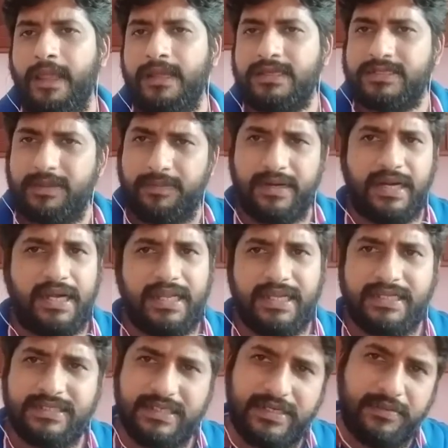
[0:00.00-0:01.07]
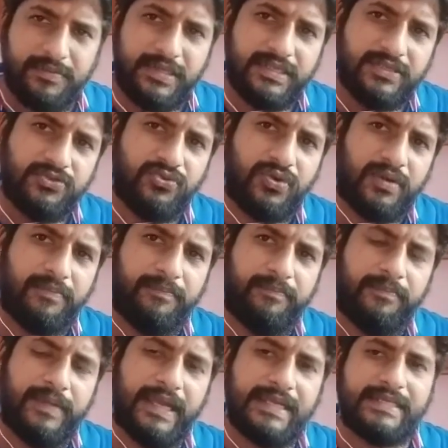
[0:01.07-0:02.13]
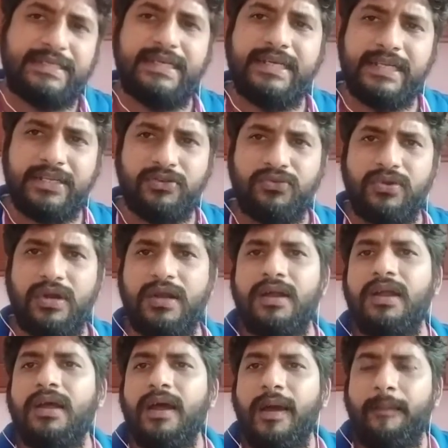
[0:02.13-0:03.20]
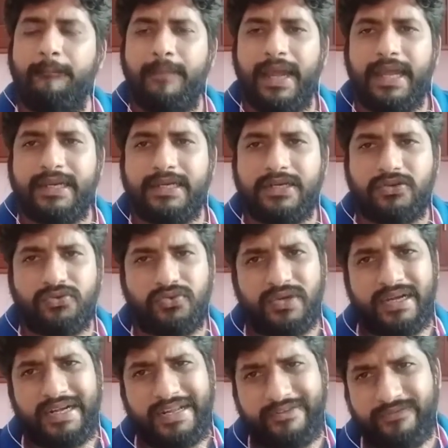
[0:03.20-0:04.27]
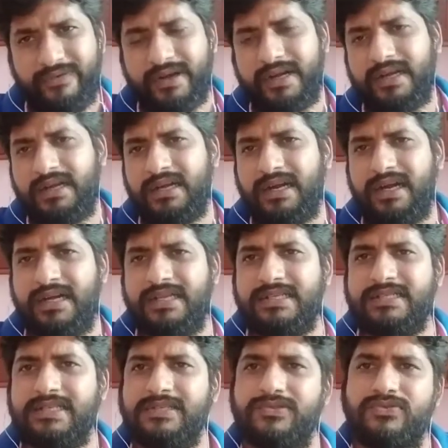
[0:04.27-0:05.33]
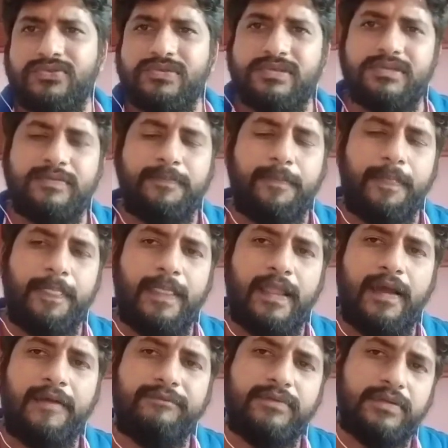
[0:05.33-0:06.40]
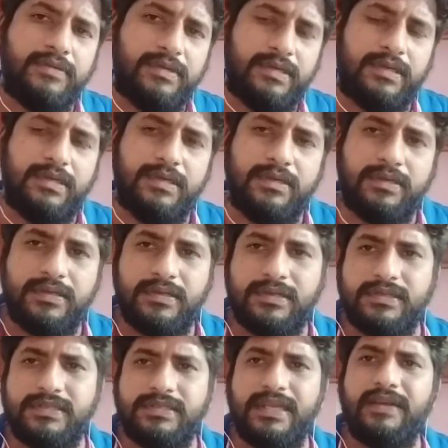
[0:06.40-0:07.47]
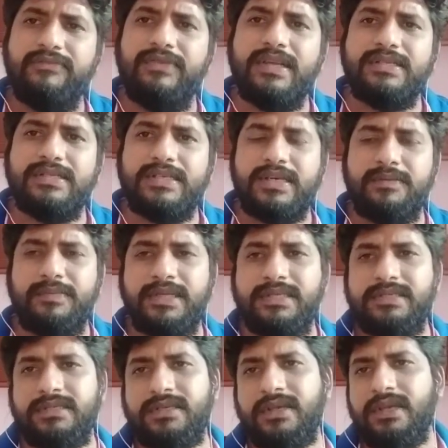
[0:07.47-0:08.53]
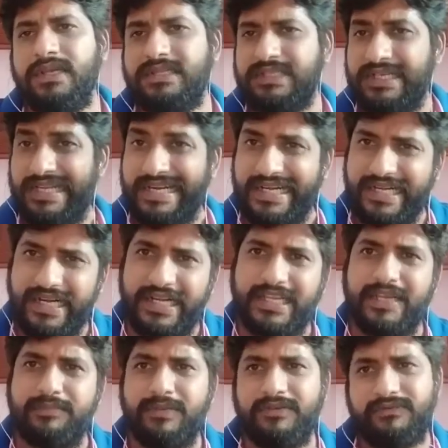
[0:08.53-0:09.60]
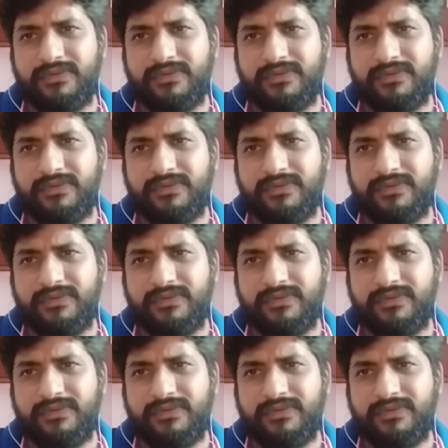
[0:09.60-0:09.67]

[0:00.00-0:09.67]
Separately excited means you are exciting your magnet to a different DC source. After that, self-excited means generated EMF.